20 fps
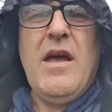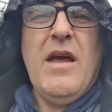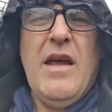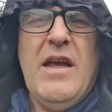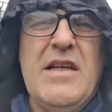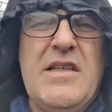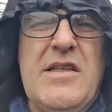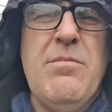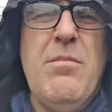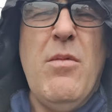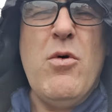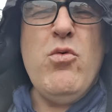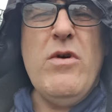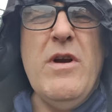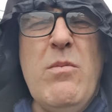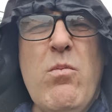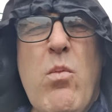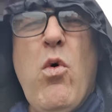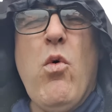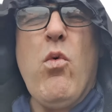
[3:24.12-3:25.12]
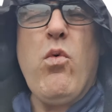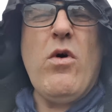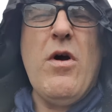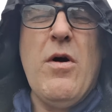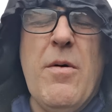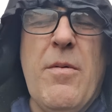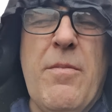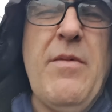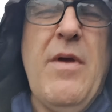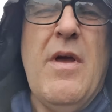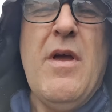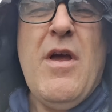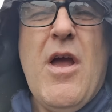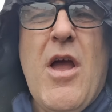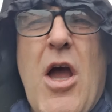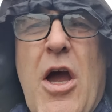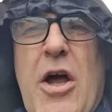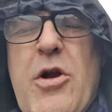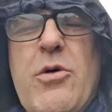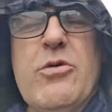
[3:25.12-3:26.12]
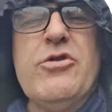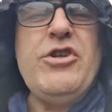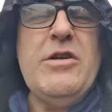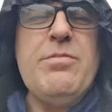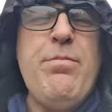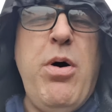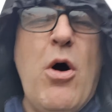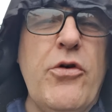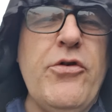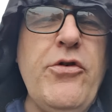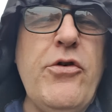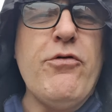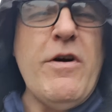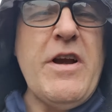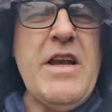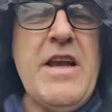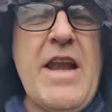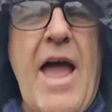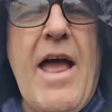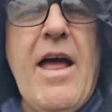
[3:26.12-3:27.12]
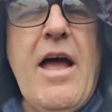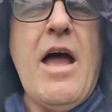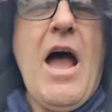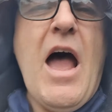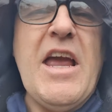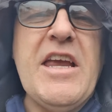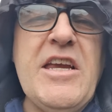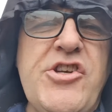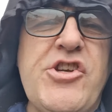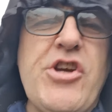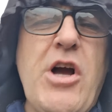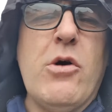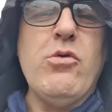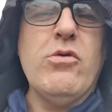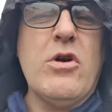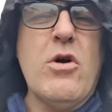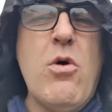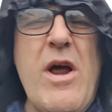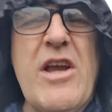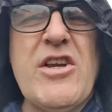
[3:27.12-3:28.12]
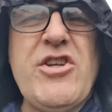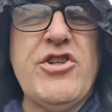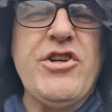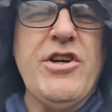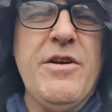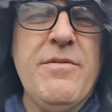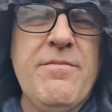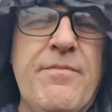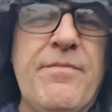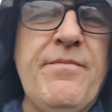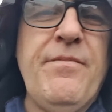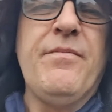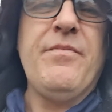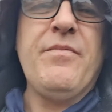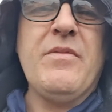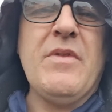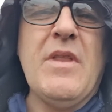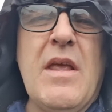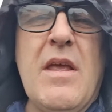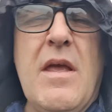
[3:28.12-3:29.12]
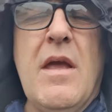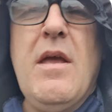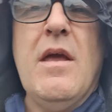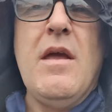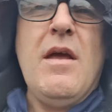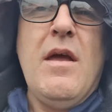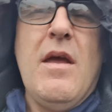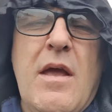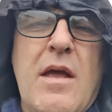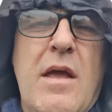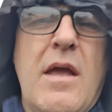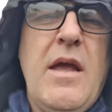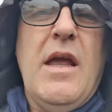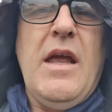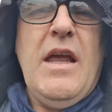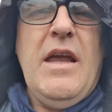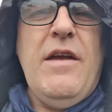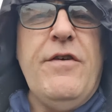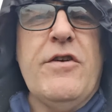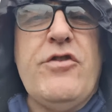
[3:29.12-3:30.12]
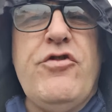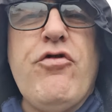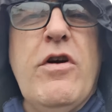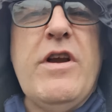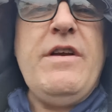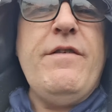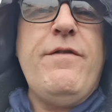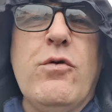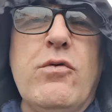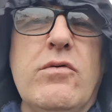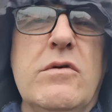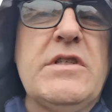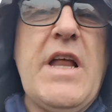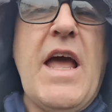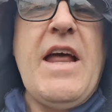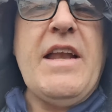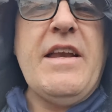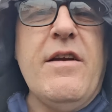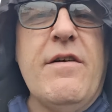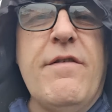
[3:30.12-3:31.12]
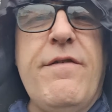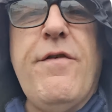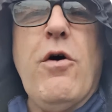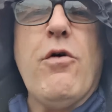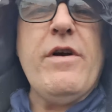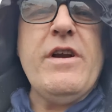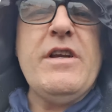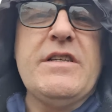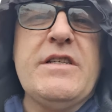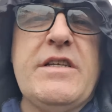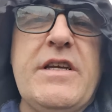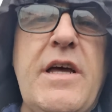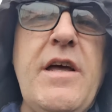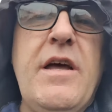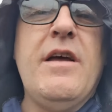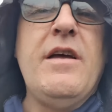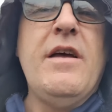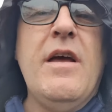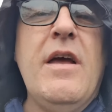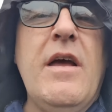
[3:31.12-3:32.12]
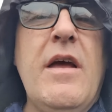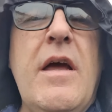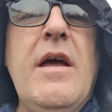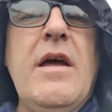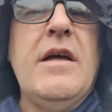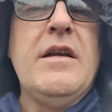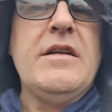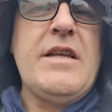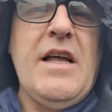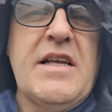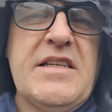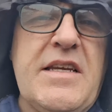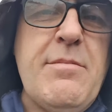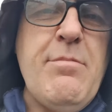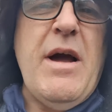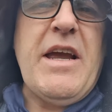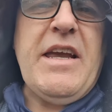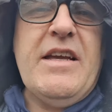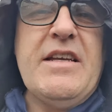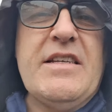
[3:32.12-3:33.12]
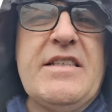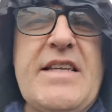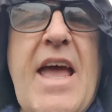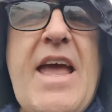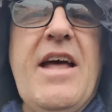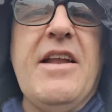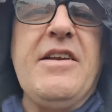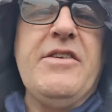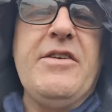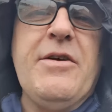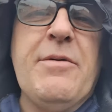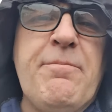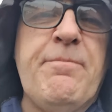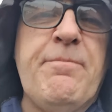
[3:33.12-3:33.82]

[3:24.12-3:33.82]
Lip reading: It's a morning walk, and I was just pondering that age-old question. If a tree falls down in a forest, does it make a sound?